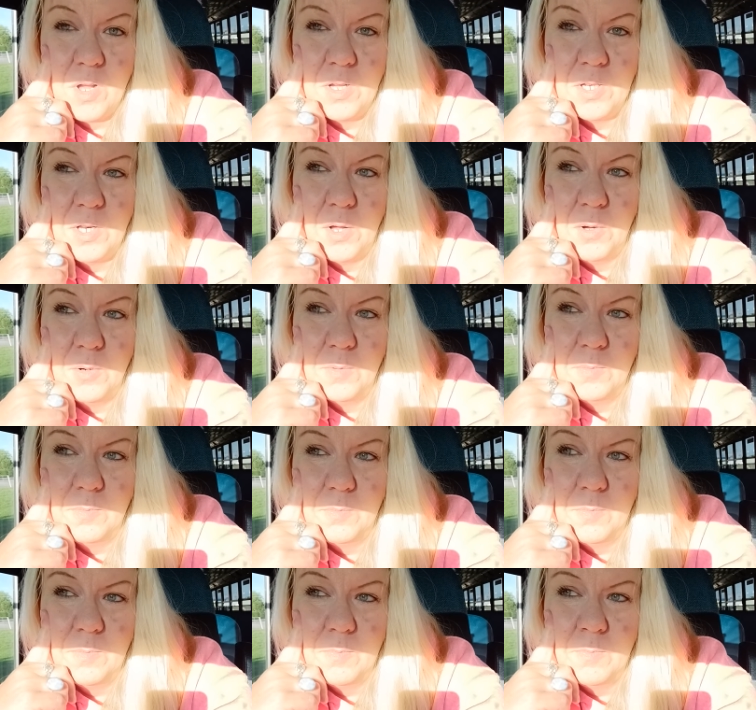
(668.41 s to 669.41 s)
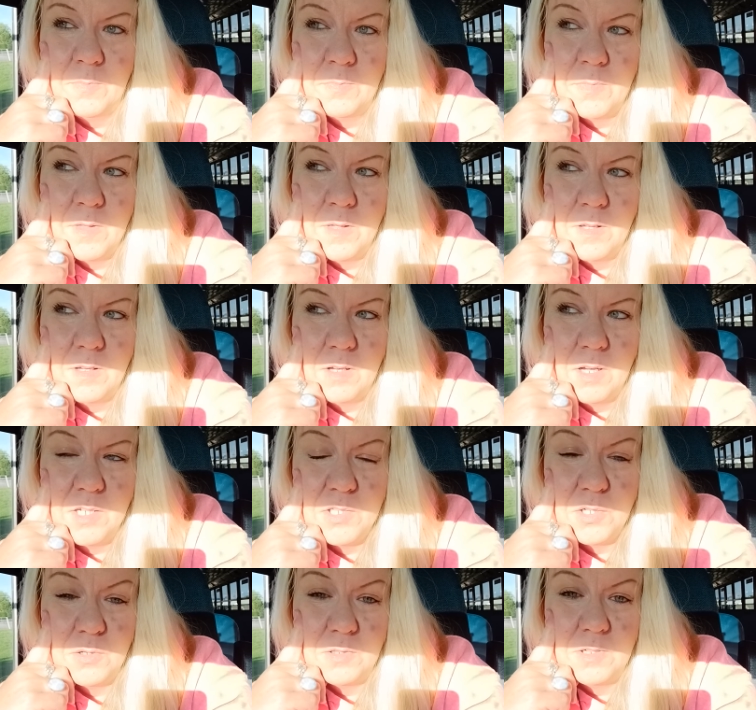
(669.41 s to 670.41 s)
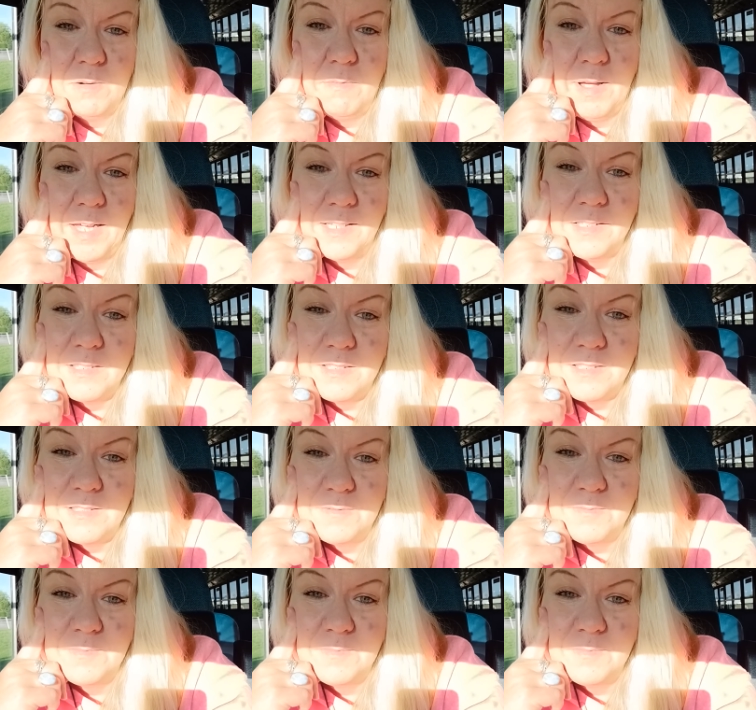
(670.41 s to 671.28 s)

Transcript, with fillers: you know, a certain event,